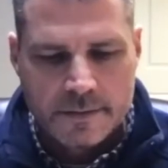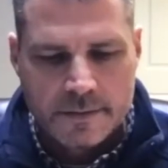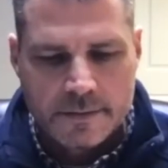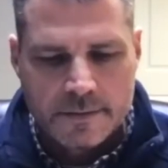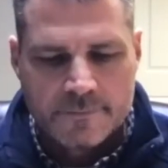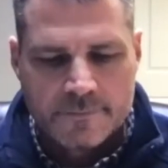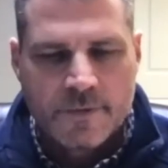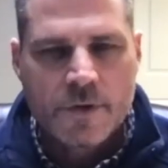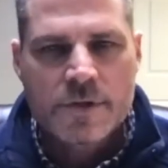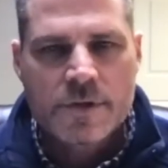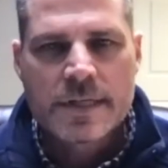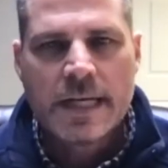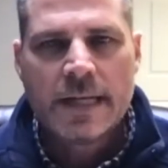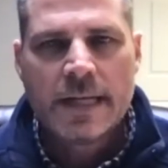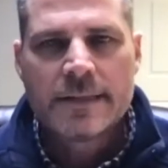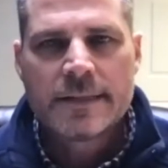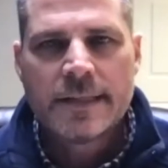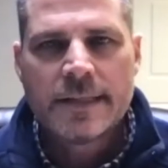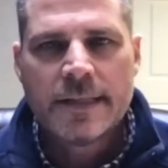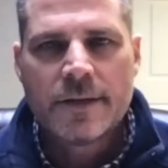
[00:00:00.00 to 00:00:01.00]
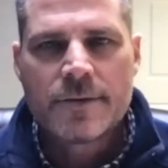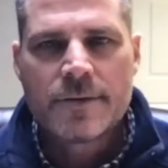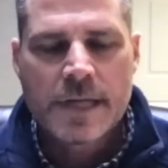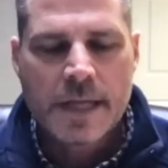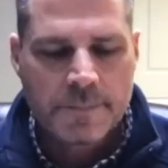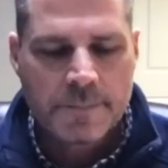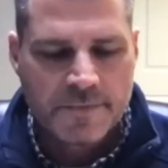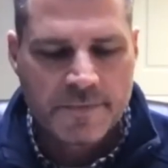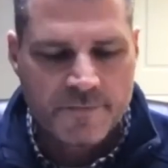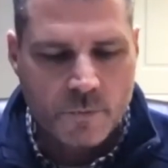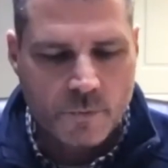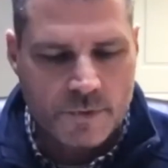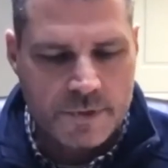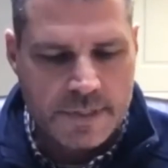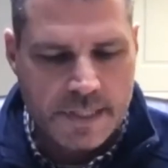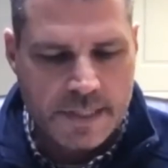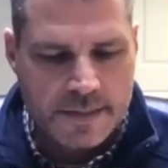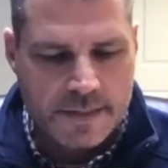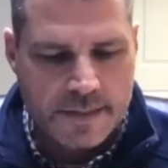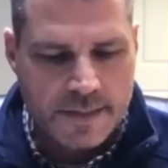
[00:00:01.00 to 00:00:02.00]
Verse nineteen in chapter four
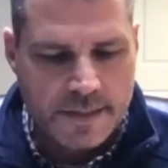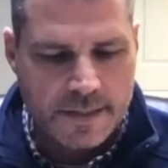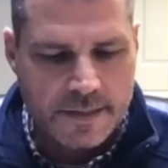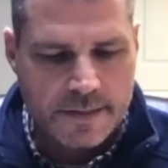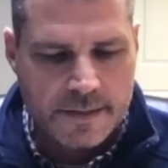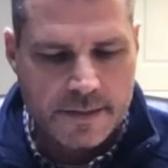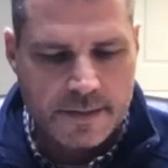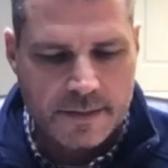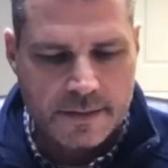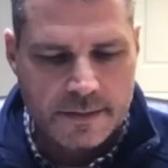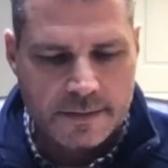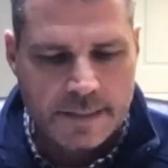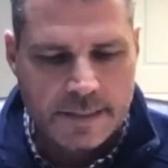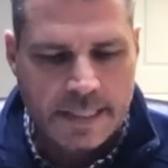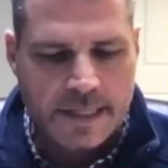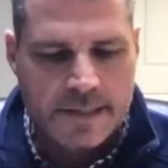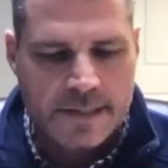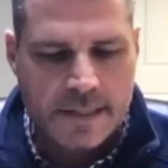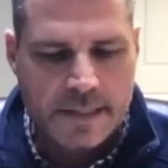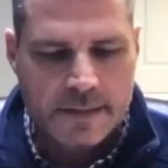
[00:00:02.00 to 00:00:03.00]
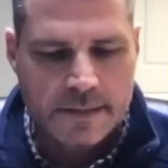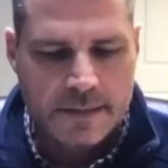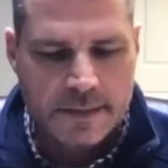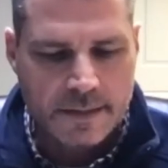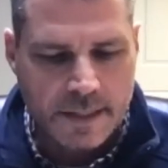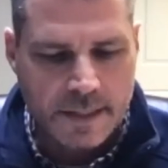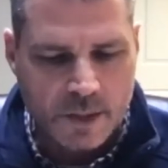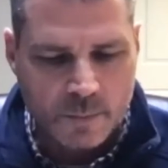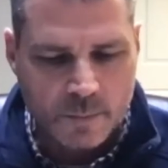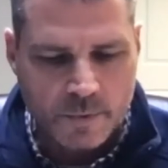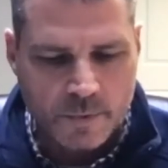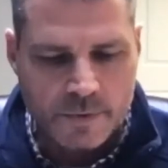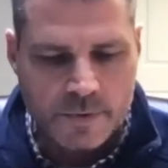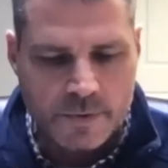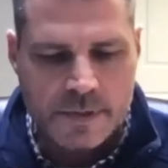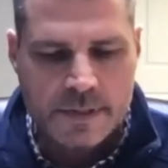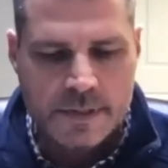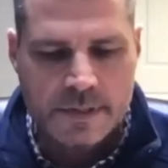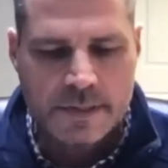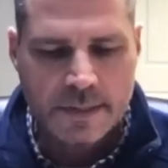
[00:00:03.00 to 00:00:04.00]
says this, then I said to the
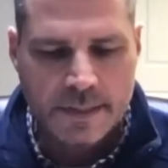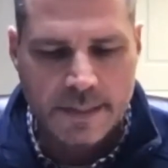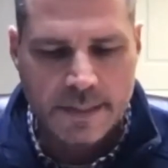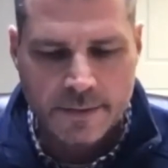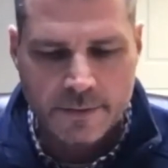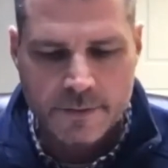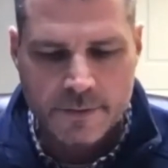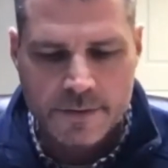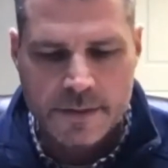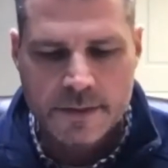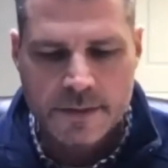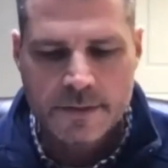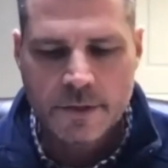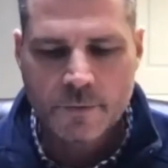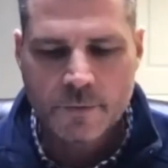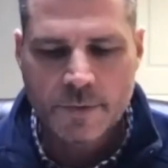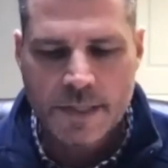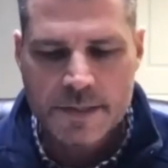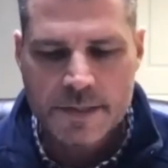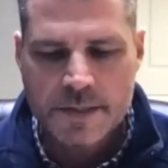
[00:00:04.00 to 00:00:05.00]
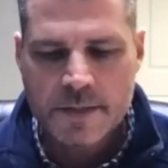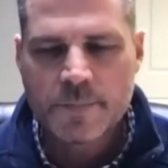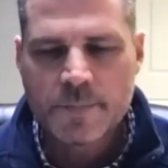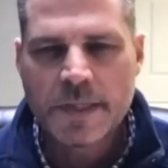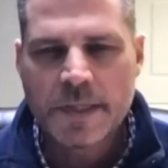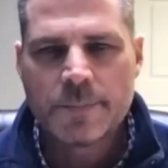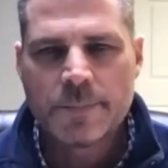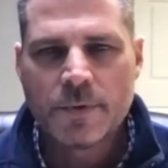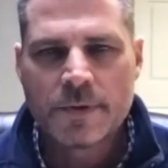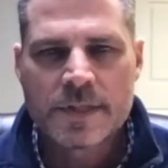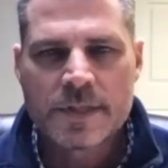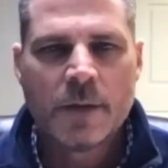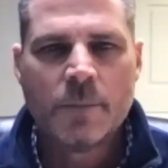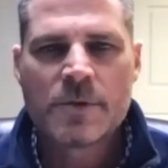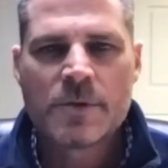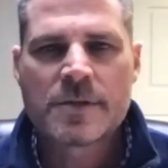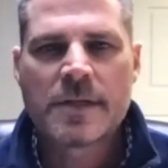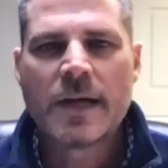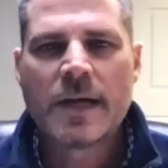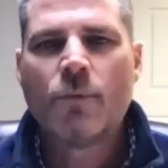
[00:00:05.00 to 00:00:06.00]
nobles, to the leaders, to the rest of the people. It's
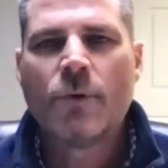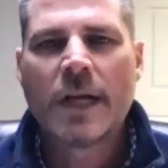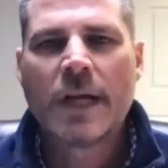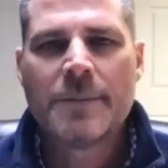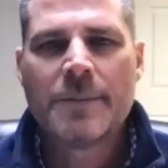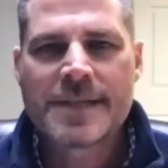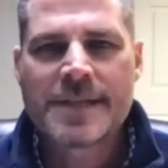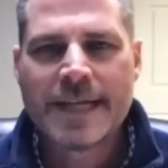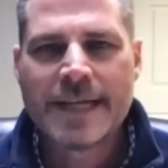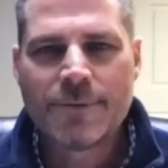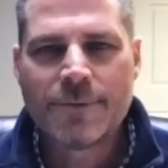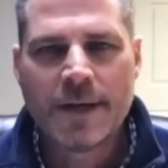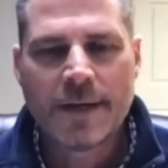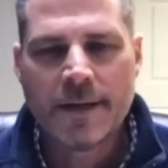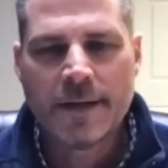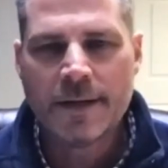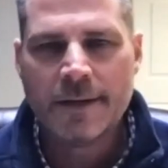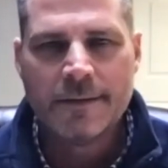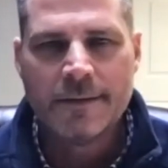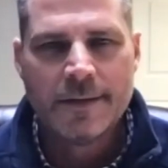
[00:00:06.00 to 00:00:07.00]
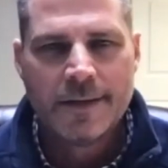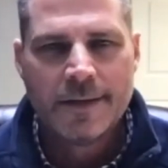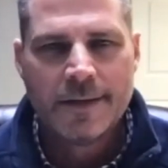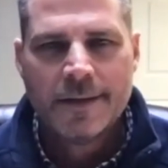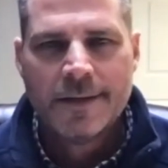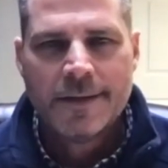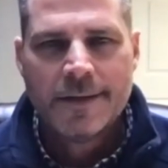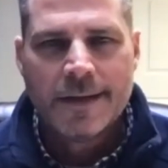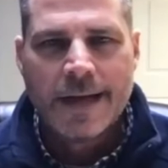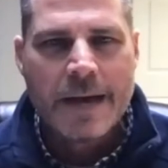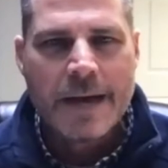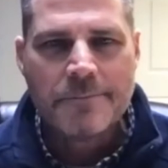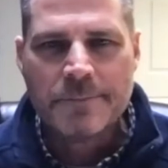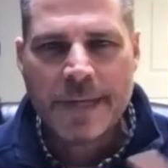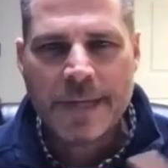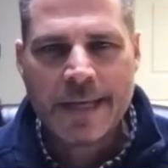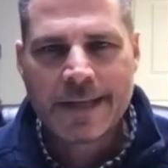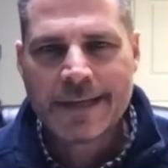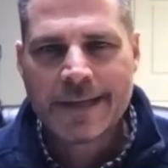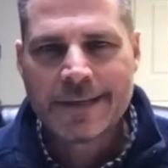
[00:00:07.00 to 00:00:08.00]
almost like what I'm saying right now. I'm
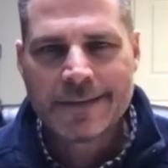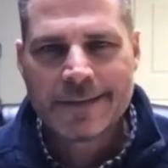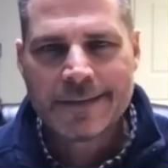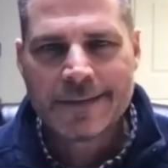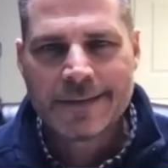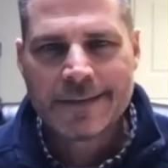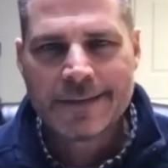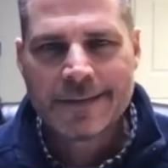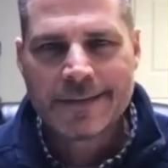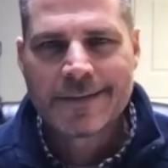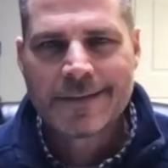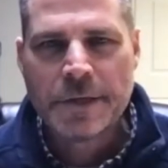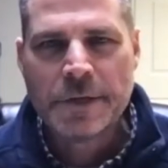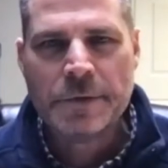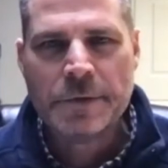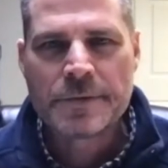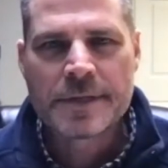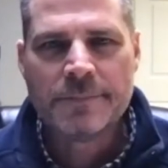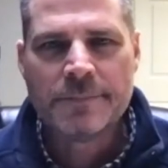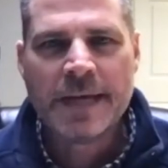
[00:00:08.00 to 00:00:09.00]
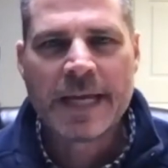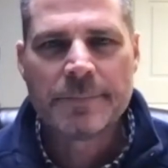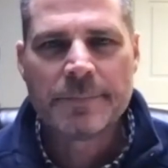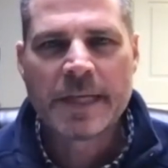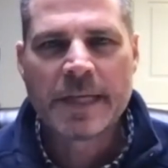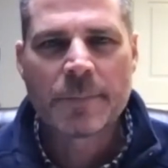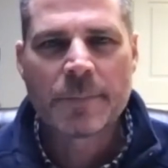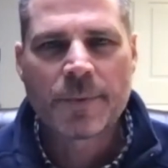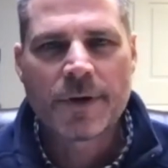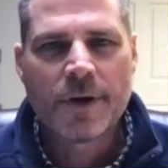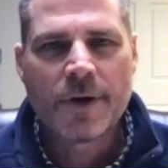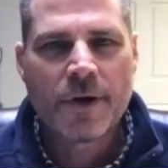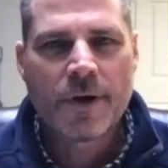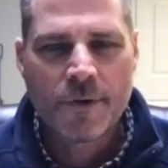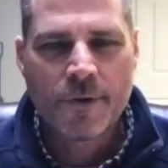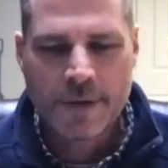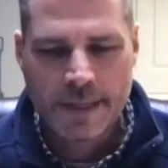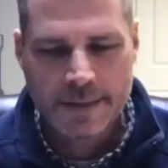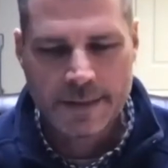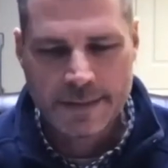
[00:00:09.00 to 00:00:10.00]
begging you to make men a
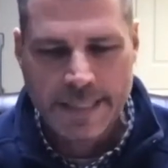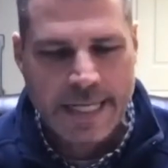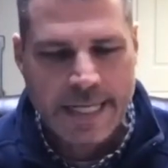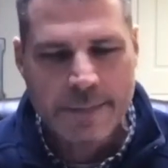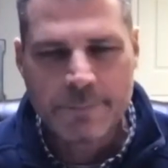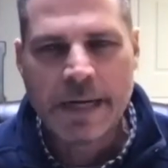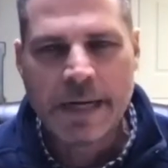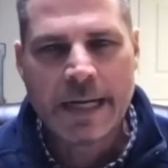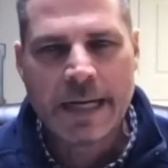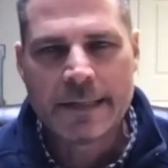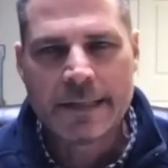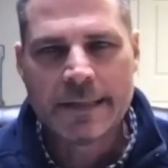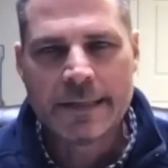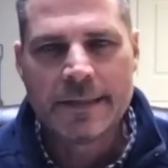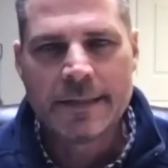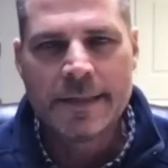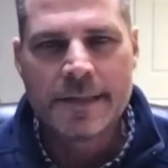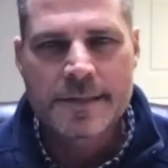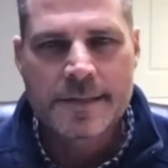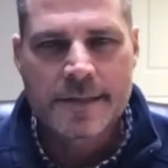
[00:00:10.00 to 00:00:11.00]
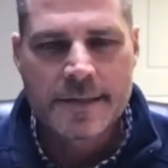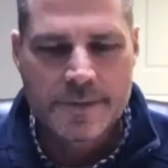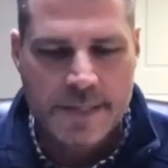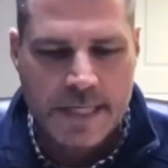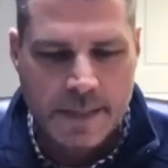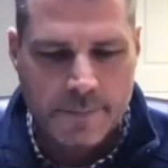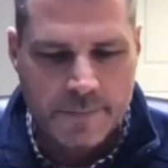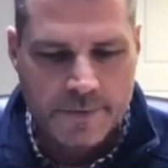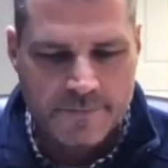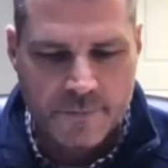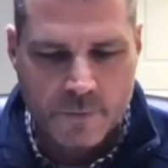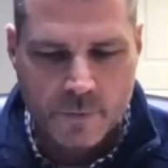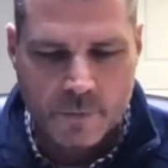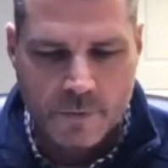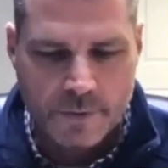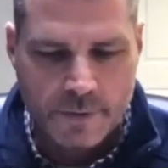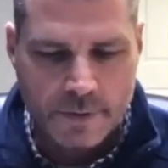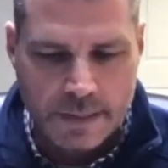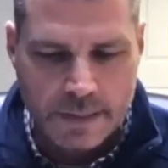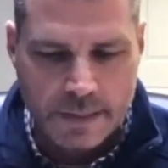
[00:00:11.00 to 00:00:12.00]
priority. Nehemiah did this in chapter four.